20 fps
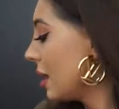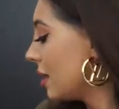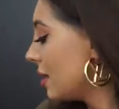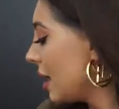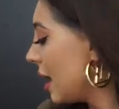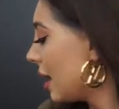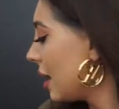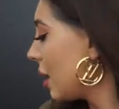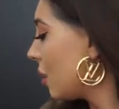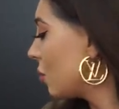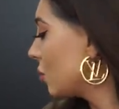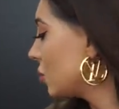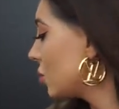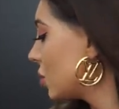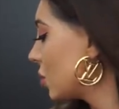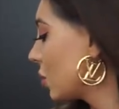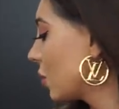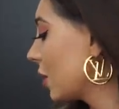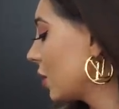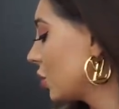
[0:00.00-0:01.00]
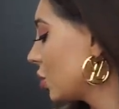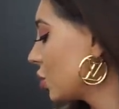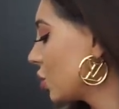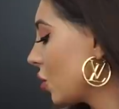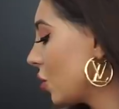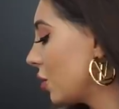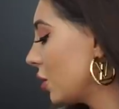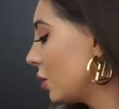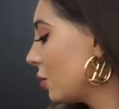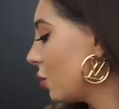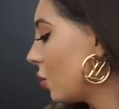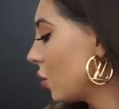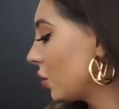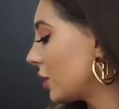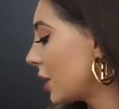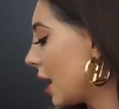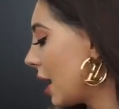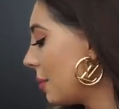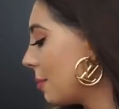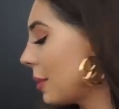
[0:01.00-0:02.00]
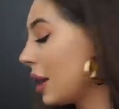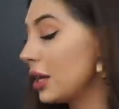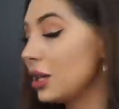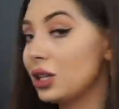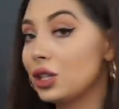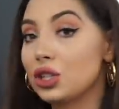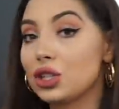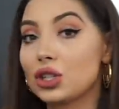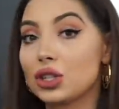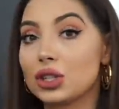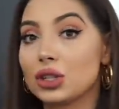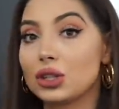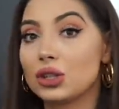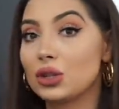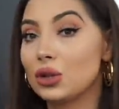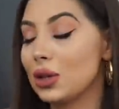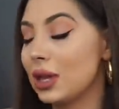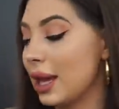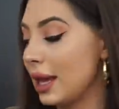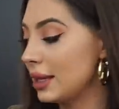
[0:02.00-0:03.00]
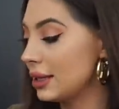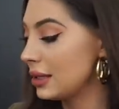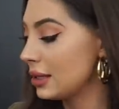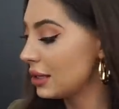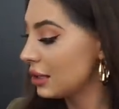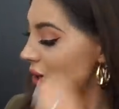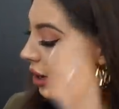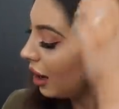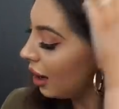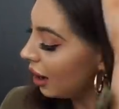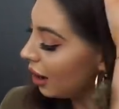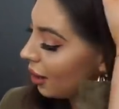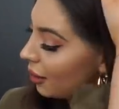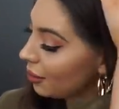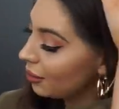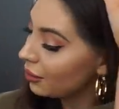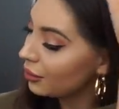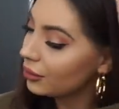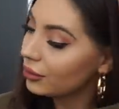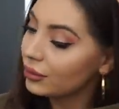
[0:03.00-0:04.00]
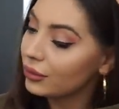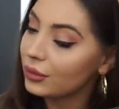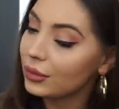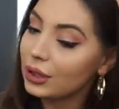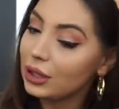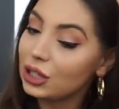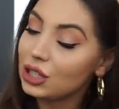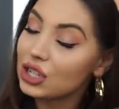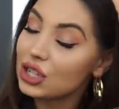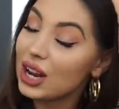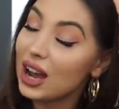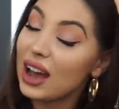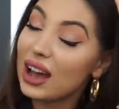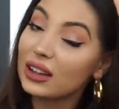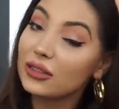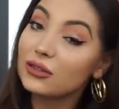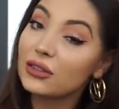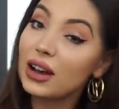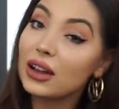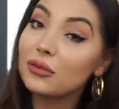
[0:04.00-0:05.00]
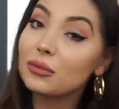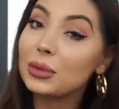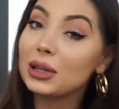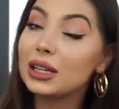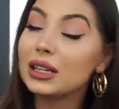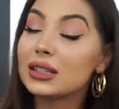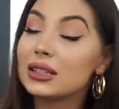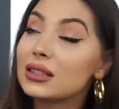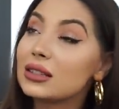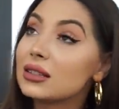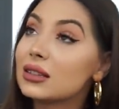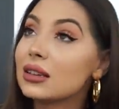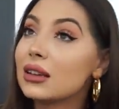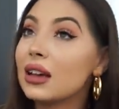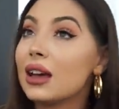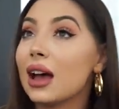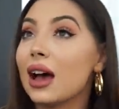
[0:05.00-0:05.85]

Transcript: Then I want to quickly show you what I managed to get. Um, literally I had five minutes